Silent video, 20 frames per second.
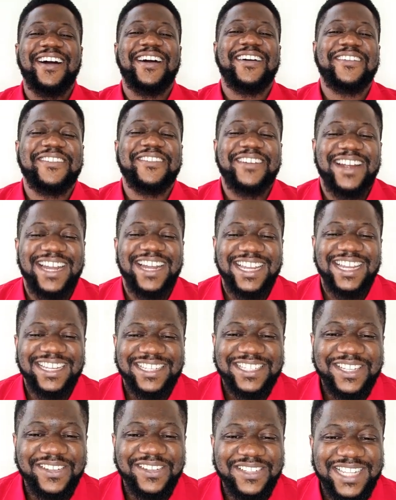all
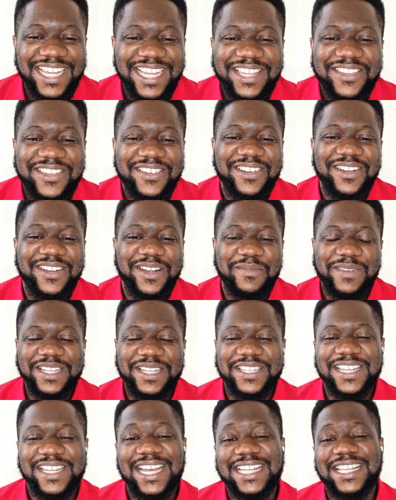right. So thank you all. God
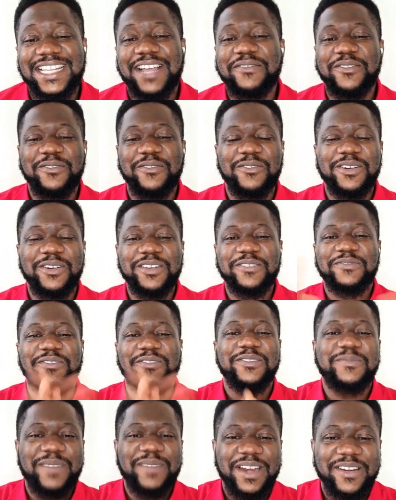bless you guys. Have a
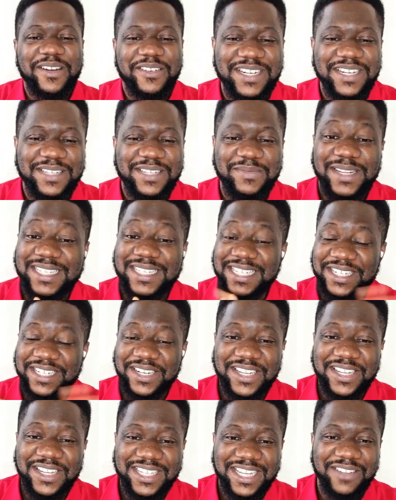wonderful Merry Christmas.
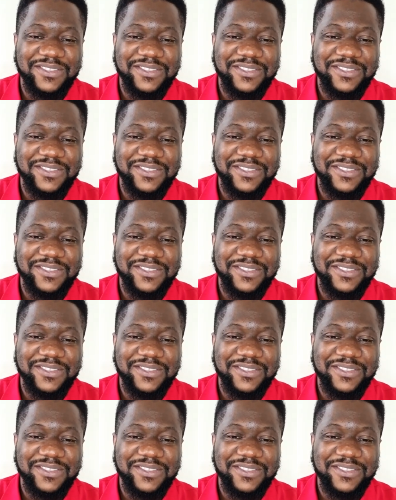Enjoy